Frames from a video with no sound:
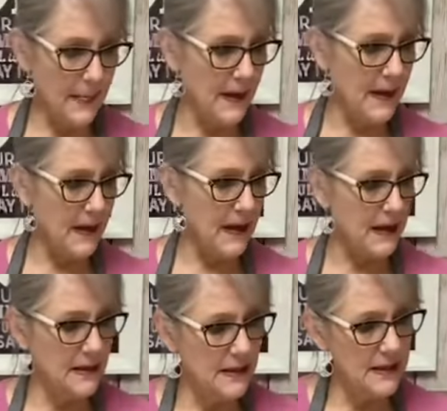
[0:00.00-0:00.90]

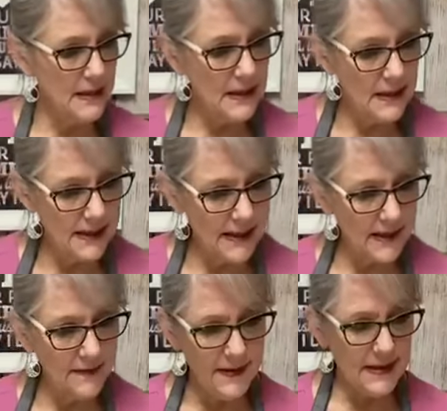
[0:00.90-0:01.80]
And I
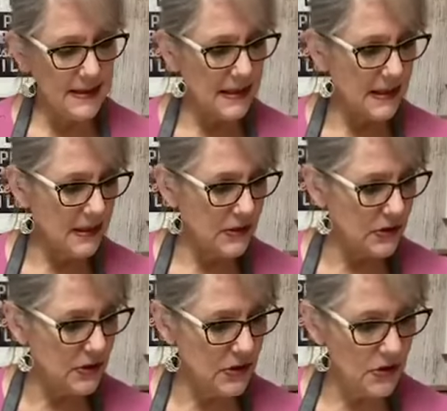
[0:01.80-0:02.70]
have these
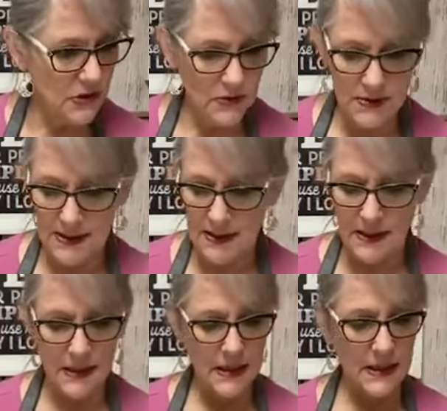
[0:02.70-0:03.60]
colors
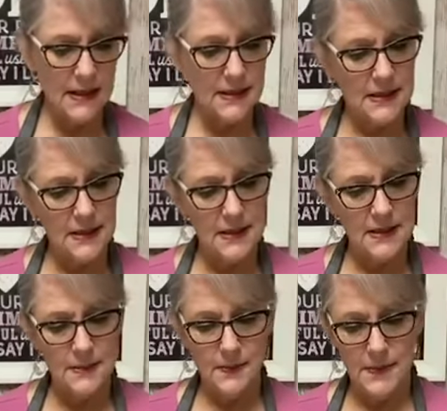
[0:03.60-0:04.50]
chosen. This
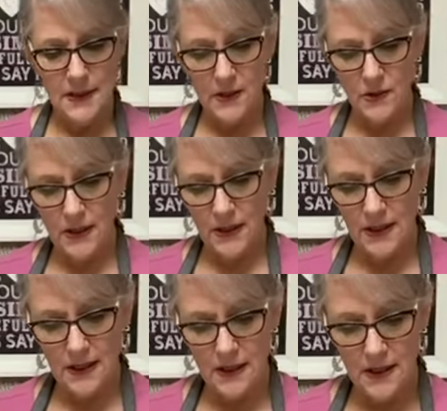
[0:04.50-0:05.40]
is
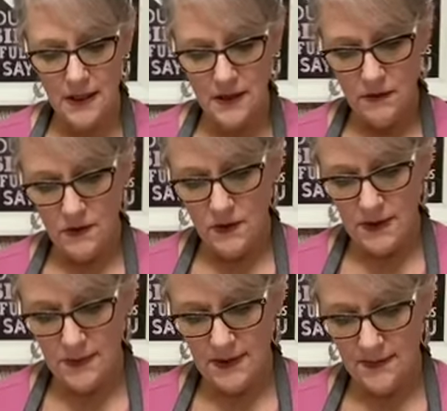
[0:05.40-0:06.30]
Berry. We'll do
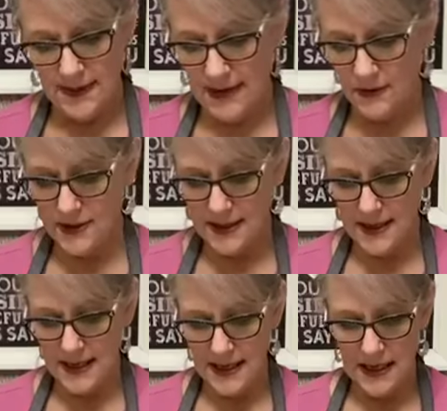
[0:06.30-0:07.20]
some of the flowers in
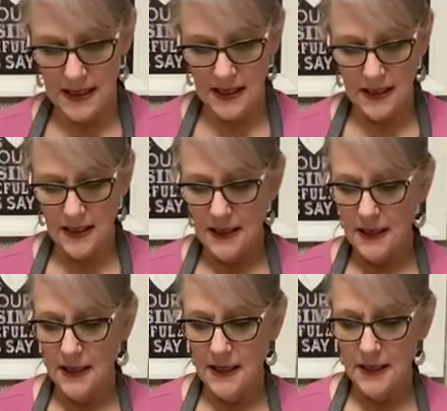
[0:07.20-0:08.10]
that.
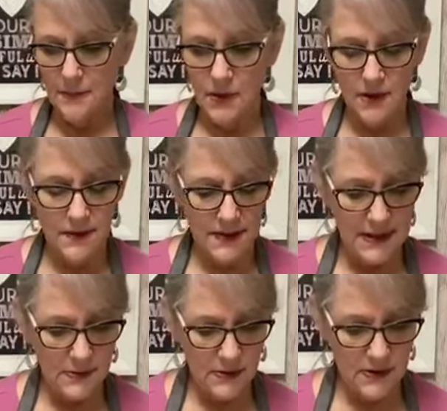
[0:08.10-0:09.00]
And
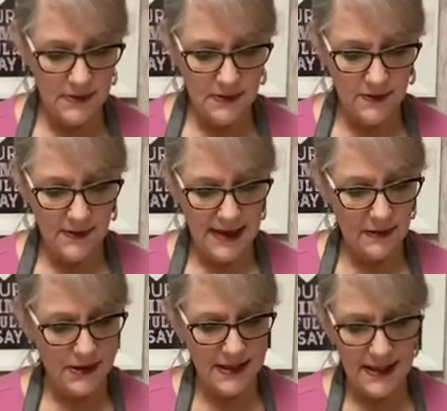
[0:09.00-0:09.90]
Marvelous, we'll do some of the
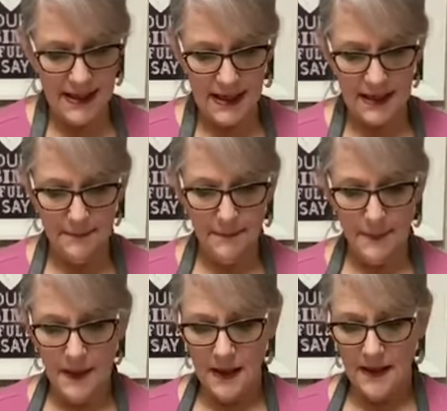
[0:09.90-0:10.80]
flowers in that.
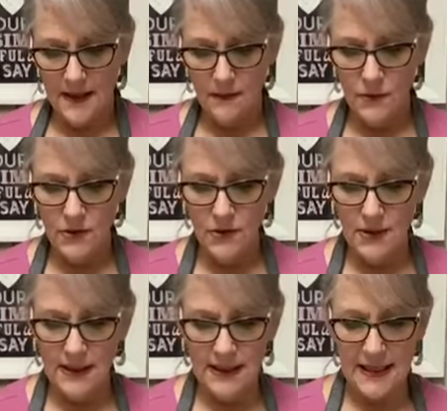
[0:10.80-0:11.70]
And then we'll do the
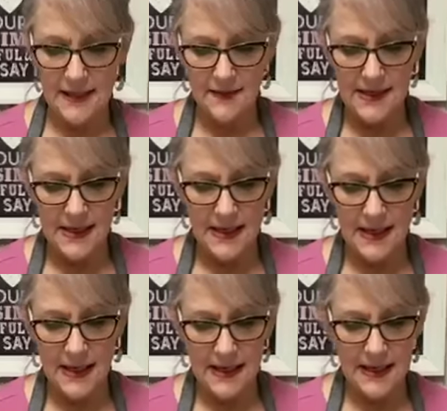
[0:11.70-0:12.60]
leaves.
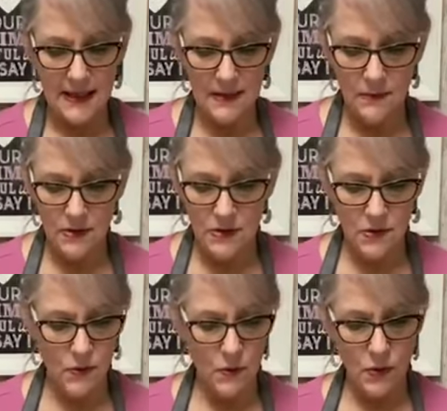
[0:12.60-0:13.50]
And I think we'll do
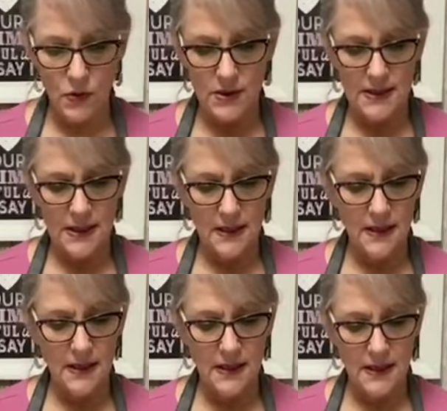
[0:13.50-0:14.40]
the words in
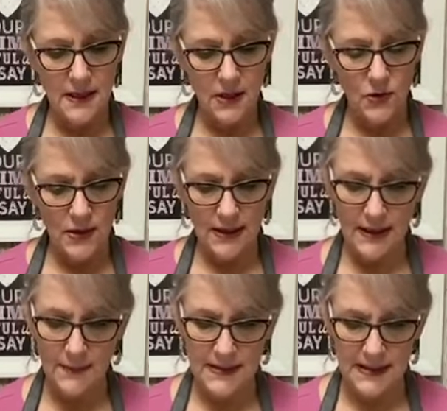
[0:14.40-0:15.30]
the
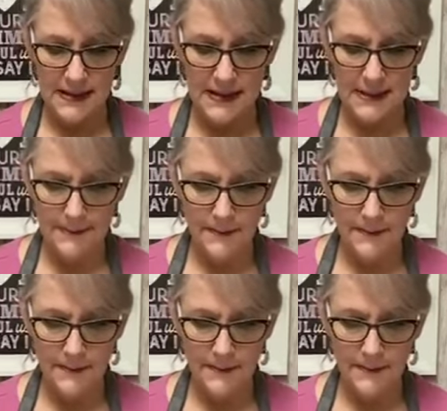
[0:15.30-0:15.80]
eucalyptus.